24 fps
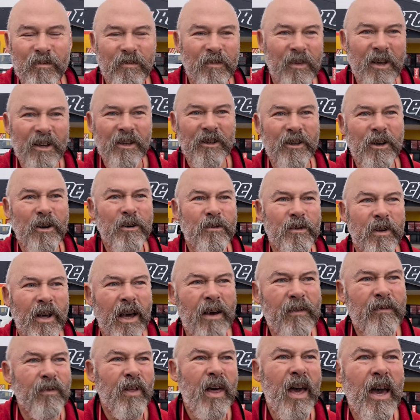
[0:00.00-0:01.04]
They don't
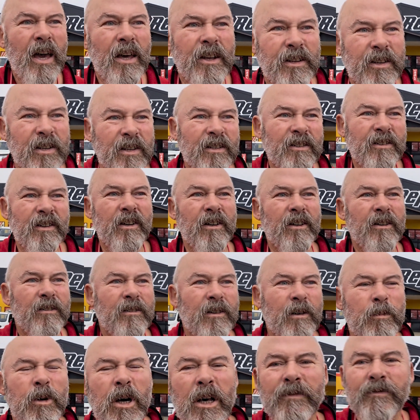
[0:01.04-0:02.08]
have that, so
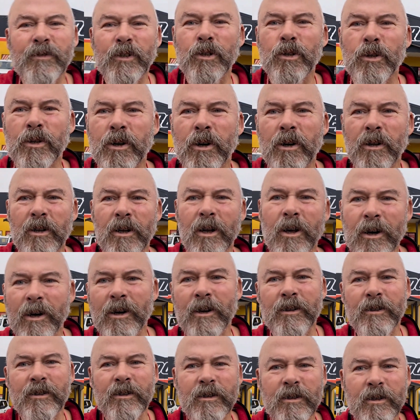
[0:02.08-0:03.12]
I might have to look
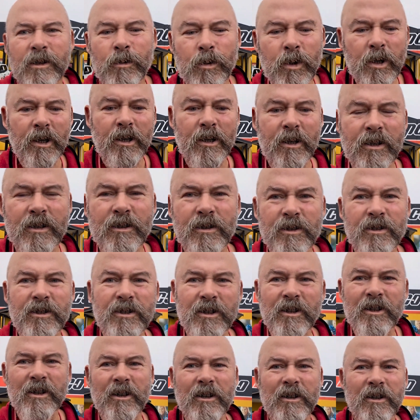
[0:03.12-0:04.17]
online and see what it is.
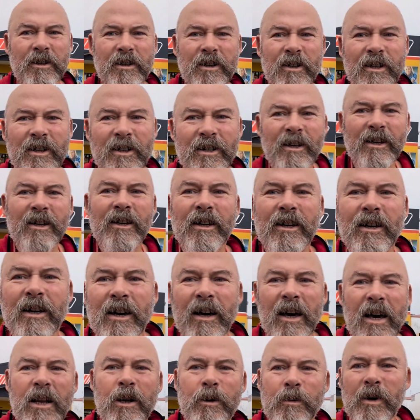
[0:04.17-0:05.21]

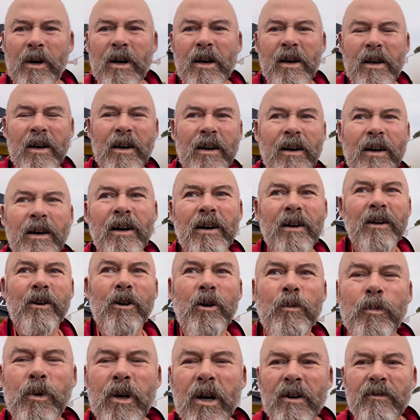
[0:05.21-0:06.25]
Anyway, it
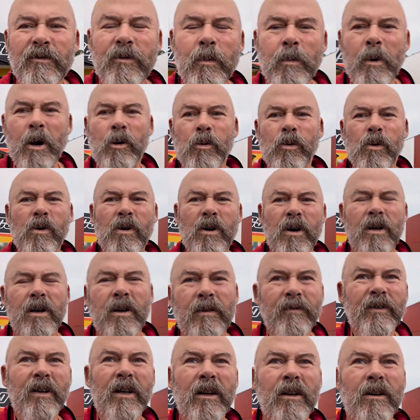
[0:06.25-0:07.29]
got me out for my walk and
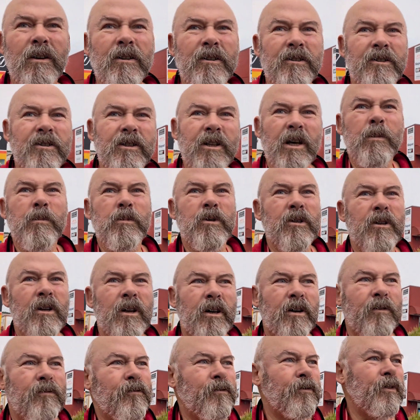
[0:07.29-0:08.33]
I've done a lot of steps and I
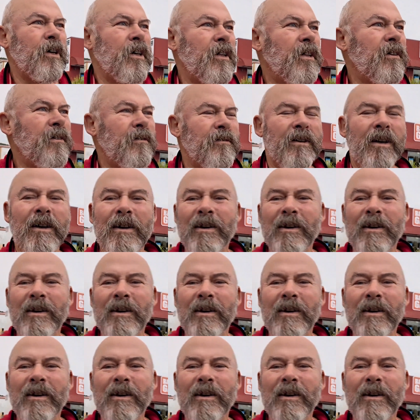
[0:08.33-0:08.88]
can feel it.